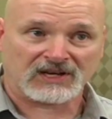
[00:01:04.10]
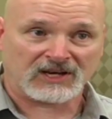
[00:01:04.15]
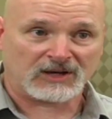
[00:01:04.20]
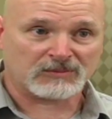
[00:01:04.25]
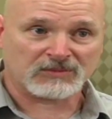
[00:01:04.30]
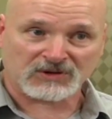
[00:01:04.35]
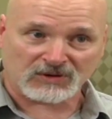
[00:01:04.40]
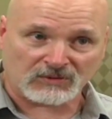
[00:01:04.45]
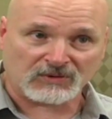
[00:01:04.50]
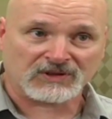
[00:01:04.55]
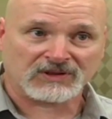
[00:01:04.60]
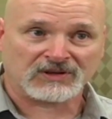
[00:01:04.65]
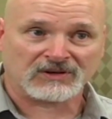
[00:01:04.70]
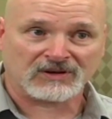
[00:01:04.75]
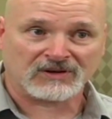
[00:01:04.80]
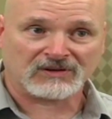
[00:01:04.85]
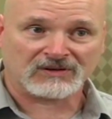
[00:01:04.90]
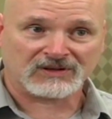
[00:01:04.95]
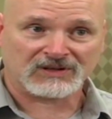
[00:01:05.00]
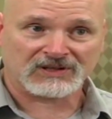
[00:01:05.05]
happen and what their
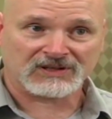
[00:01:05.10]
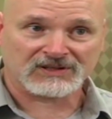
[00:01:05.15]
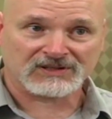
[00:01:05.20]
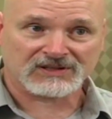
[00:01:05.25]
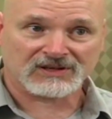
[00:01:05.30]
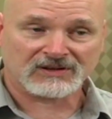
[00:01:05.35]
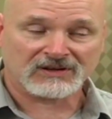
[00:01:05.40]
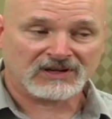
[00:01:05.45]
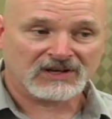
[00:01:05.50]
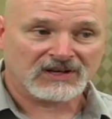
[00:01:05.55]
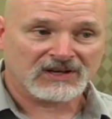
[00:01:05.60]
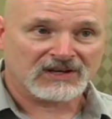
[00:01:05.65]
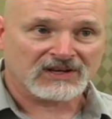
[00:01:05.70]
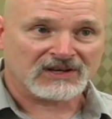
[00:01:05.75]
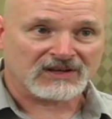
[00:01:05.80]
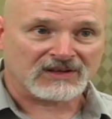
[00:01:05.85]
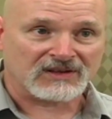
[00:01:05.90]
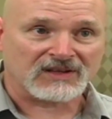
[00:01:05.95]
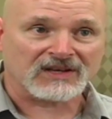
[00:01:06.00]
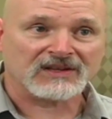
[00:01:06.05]
guarantees are,
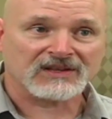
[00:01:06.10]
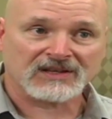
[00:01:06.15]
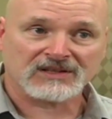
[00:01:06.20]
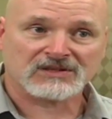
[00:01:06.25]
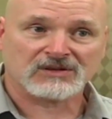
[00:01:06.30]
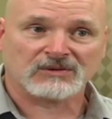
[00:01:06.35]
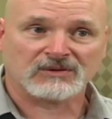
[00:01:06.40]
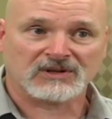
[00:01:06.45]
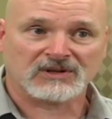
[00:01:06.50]
then that's a